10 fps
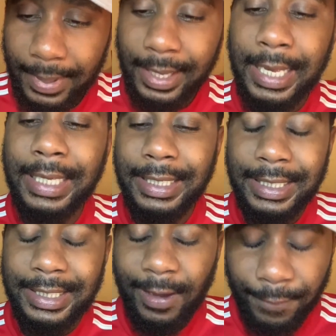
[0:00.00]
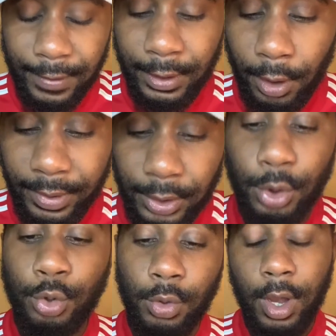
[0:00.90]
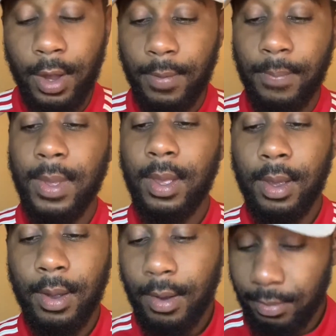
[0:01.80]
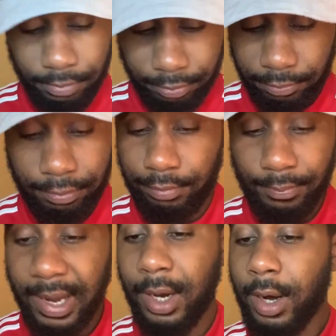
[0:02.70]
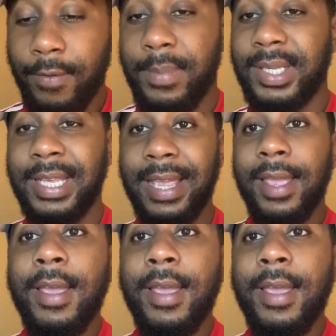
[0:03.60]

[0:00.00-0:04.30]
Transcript: He's definitely going to make another mistake.